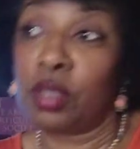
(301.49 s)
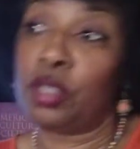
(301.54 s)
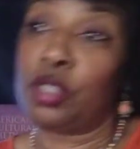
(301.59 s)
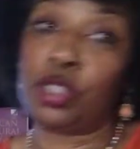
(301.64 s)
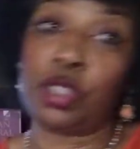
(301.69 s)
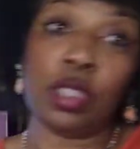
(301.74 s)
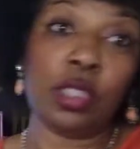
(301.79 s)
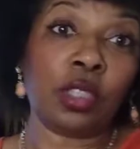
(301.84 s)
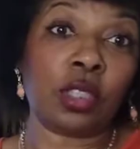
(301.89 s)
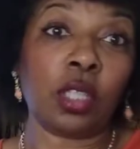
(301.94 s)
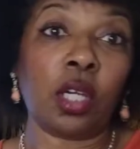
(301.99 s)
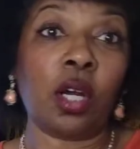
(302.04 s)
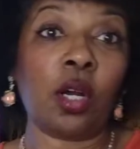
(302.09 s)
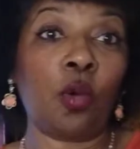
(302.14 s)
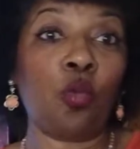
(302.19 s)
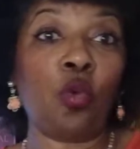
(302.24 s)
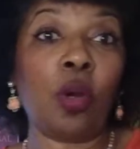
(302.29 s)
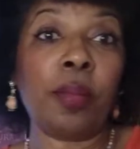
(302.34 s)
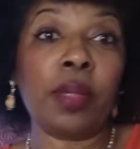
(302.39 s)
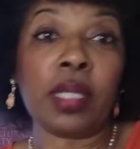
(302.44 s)
She saw a
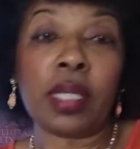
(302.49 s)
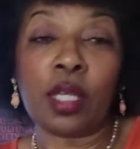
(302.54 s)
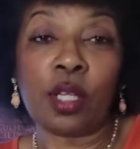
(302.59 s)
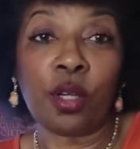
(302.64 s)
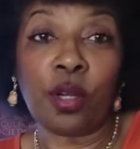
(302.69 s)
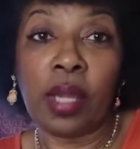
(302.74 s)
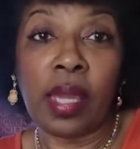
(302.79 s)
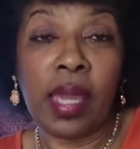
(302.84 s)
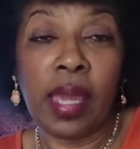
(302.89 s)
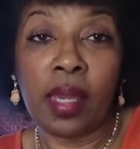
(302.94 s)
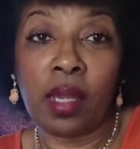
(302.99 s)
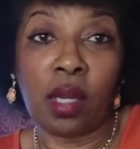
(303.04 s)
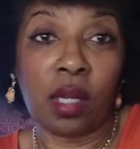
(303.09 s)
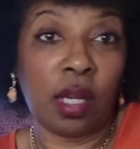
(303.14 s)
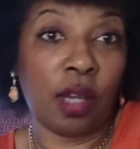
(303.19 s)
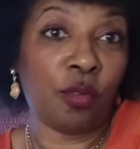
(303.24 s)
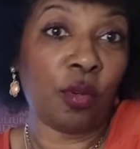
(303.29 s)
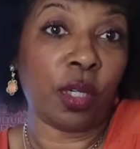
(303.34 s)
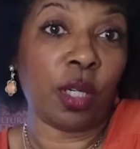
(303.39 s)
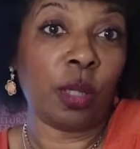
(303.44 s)
woman get her head cut
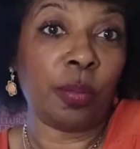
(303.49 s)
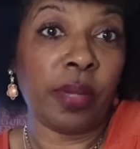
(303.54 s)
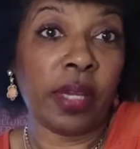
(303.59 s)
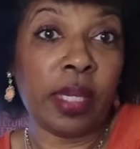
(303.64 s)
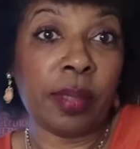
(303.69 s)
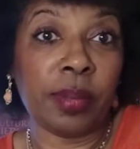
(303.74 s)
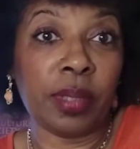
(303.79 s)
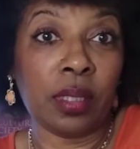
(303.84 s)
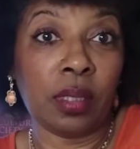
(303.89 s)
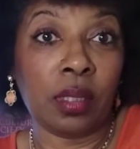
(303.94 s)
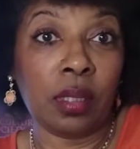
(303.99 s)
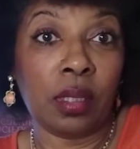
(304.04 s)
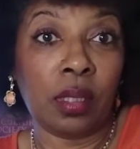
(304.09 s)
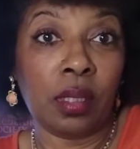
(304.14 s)
off with her baby.